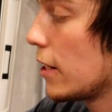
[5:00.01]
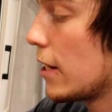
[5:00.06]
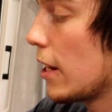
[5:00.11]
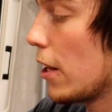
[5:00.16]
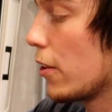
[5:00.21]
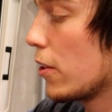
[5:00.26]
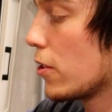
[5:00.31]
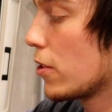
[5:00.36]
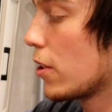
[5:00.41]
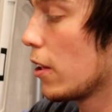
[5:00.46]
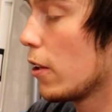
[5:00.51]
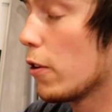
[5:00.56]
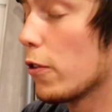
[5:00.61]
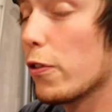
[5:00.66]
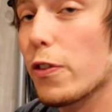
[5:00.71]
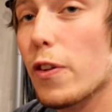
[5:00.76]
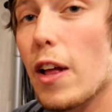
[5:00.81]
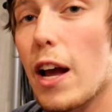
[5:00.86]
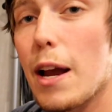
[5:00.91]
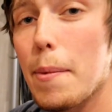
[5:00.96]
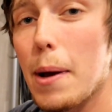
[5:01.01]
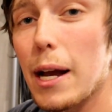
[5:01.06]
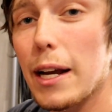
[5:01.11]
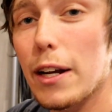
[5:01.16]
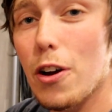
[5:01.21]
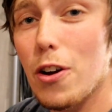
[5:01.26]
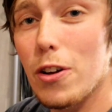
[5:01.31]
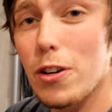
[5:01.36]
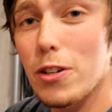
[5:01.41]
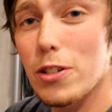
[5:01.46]
tell there's a little flame
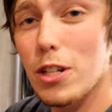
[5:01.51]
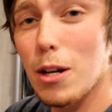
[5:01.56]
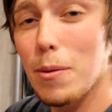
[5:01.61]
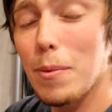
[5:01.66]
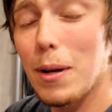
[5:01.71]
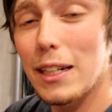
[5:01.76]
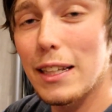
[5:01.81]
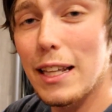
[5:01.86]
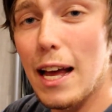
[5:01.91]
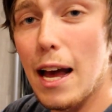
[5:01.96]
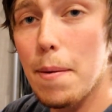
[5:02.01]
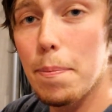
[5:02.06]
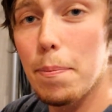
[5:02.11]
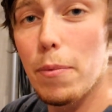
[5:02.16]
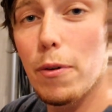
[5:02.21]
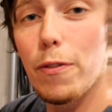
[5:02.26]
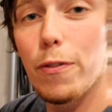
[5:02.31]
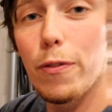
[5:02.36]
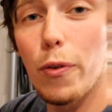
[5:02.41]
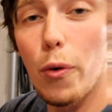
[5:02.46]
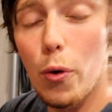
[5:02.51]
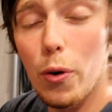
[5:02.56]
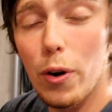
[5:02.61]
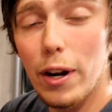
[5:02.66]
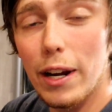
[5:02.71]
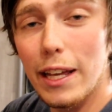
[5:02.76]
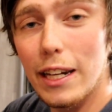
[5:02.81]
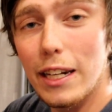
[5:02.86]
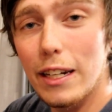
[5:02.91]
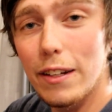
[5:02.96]
icon or something like that
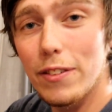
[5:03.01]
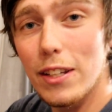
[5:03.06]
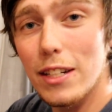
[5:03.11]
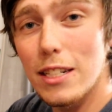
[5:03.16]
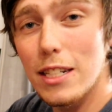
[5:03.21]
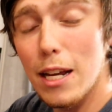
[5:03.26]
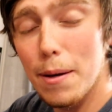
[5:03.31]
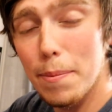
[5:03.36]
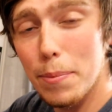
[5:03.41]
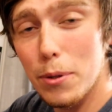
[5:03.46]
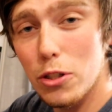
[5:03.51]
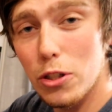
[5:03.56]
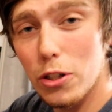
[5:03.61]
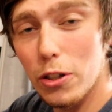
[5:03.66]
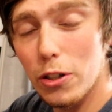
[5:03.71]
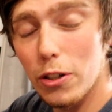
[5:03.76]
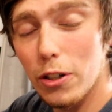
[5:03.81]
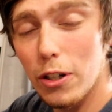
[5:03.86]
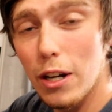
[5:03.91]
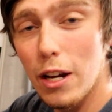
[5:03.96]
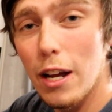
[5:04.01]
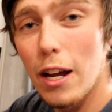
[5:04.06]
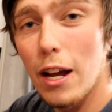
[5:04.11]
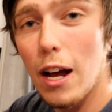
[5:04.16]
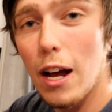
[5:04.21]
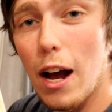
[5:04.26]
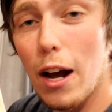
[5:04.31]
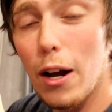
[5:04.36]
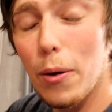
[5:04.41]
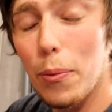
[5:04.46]
before any of the temperature
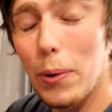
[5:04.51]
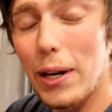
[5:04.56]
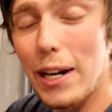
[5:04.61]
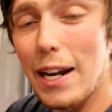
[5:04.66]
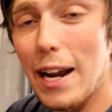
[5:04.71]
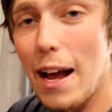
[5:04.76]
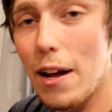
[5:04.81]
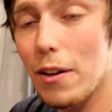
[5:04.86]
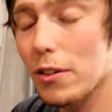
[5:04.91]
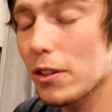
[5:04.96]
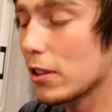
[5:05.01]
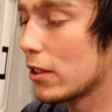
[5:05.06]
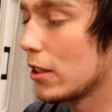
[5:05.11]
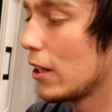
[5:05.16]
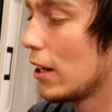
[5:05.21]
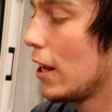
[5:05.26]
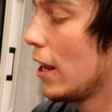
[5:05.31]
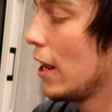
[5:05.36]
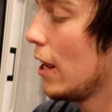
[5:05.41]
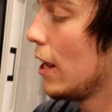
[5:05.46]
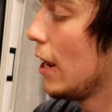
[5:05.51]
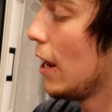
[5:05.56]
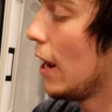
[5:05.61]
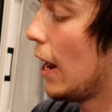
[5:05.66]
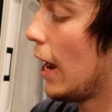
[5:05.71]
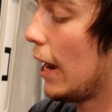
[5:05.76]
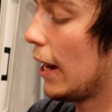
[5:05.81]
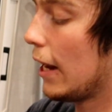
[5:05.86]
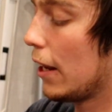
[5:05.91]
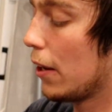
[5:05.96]
readouts.
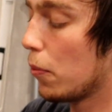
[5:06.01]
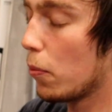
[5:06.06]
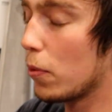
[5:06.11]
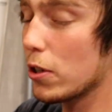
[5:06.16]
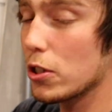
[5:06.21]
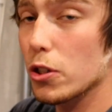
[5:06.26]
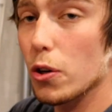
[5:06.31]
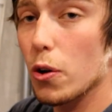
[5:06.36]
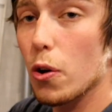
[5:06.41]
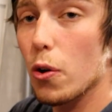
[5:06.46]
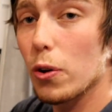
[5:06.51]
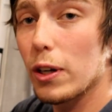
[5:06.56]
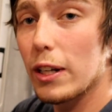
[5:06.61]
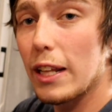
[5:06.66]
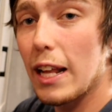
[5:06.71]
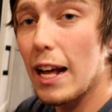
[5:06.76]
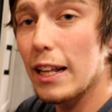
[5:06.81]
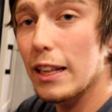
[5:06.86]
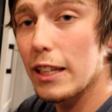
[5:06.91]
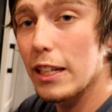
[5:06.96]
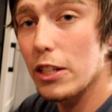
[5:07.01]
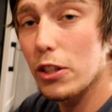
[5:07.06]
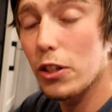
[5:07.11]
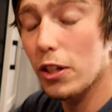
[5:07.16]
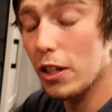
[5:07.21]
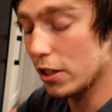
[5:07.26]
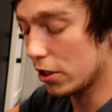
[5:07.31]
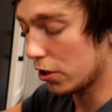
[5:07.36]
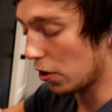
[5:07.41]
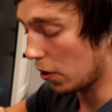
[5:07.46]
And once you're holding that, then
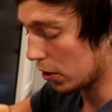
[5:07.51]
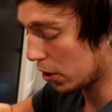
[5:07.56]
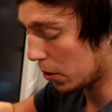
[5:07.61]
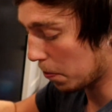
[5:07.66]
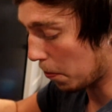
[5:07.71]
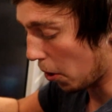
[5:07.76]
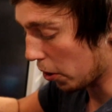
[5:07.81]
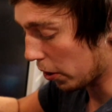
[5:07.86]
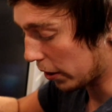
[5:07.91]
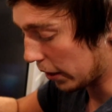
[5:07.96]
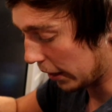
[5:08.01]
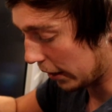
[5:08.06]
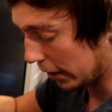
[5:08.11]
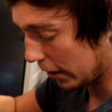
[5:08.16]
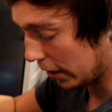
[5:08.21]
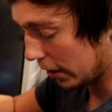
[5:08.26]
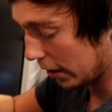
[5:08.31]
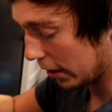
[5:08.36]
you're going to start sparking.